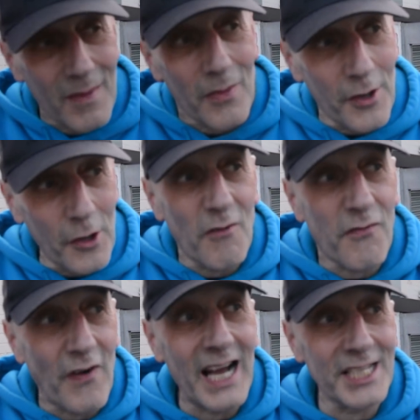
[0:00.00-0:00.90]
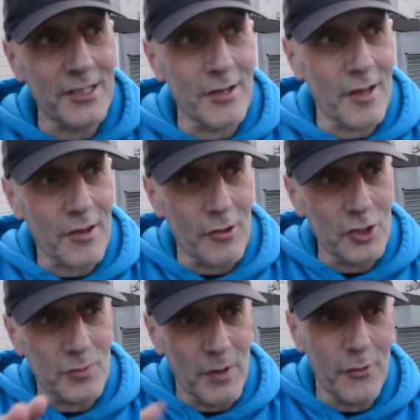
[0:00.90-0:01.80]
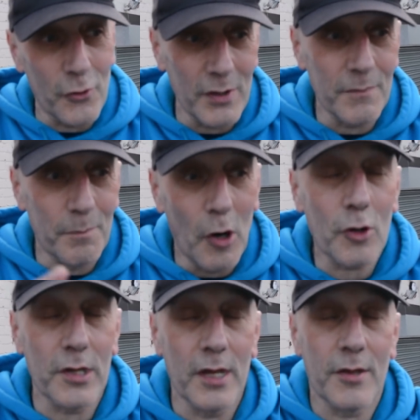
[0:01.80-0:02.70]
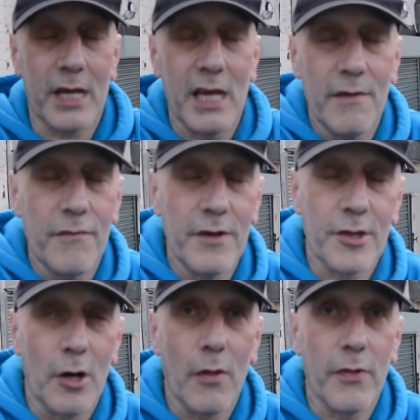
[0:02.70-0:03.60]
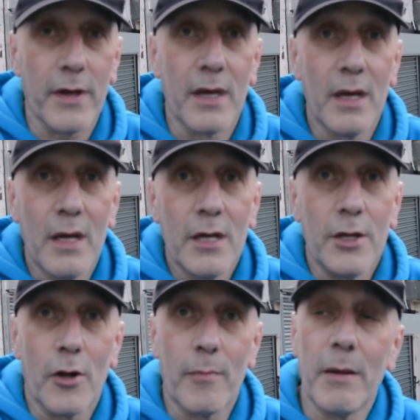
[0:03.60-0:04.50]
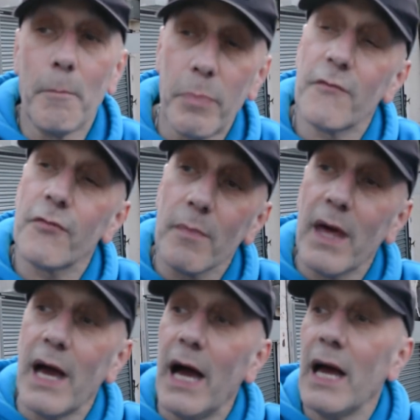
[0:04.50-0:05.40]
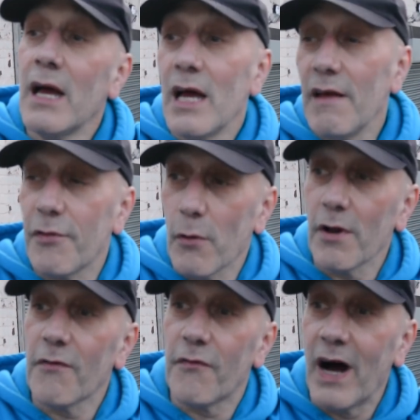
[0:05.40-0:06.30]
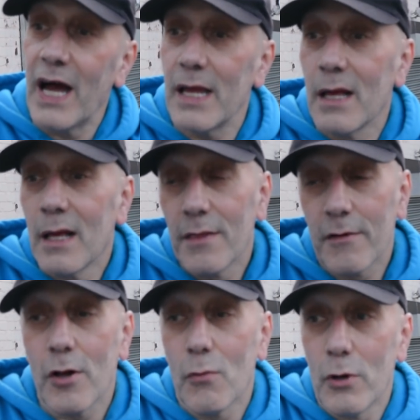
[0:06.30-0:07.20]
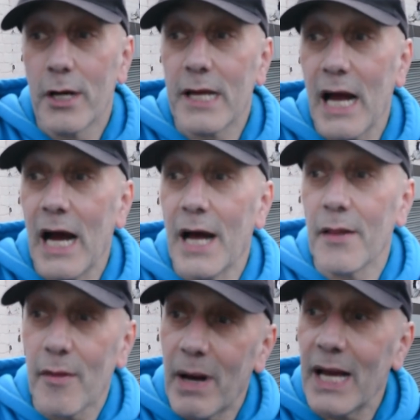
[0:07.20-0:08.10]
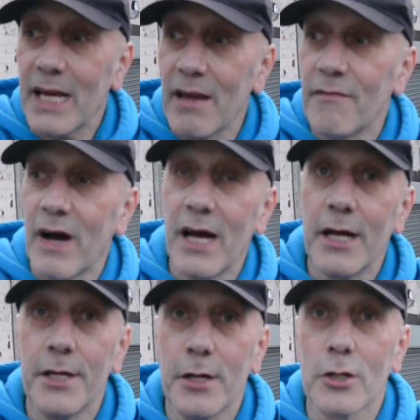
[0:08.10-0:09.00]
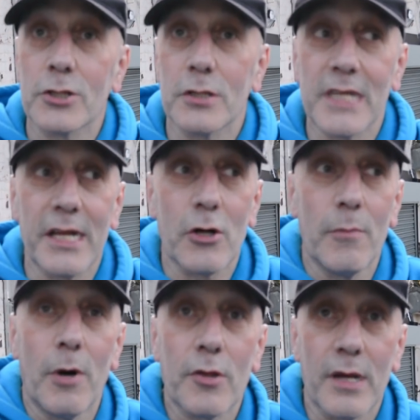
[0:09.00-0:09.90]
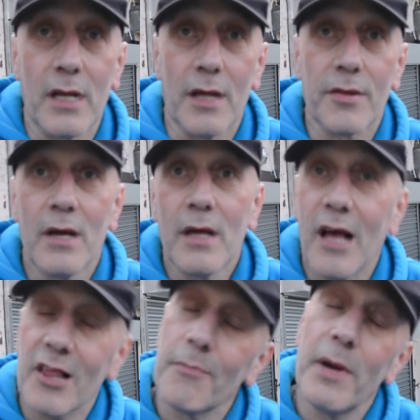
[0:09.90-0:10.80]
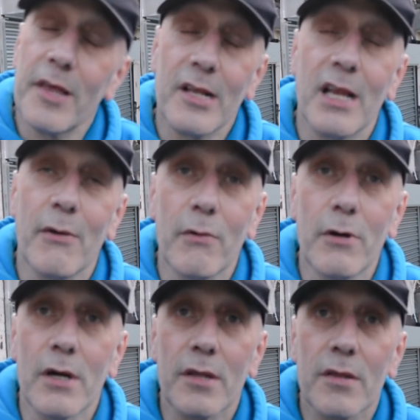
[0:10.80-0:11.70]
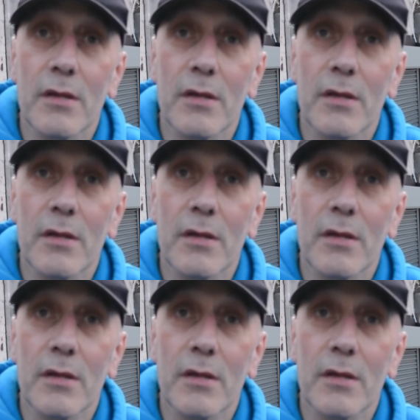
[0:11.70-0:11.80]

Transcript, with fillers: they're not fighters as such, but they're doing boxing as a keep fit sort of thing. Okay. You know what I mean? But from yeah, there, if they want to fight, they've got to work hard and they might get invited, you know, to a technical boxing class. Right. That's basically how it works.